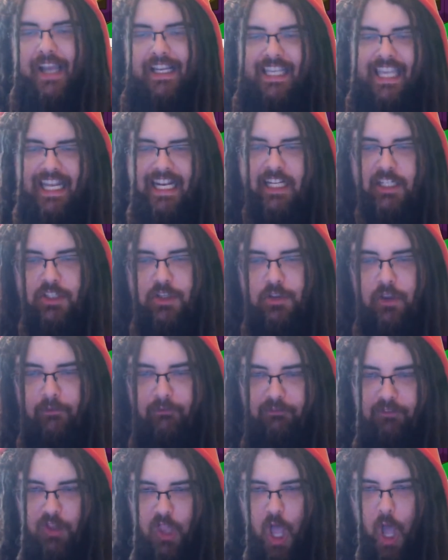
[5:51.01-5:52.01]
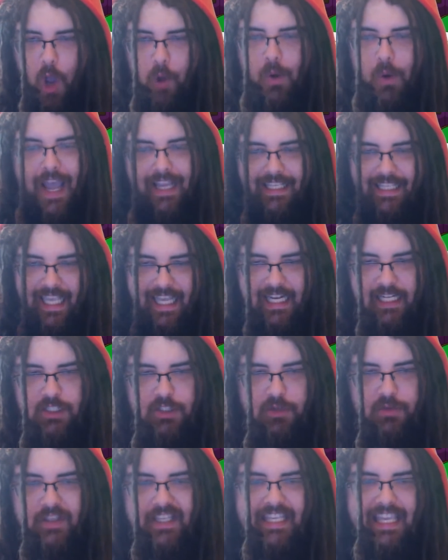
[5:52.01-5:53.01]
Get into the flow, get
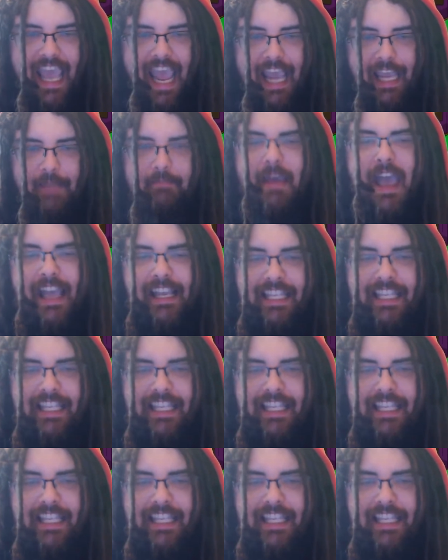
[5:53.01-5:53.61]
into the game,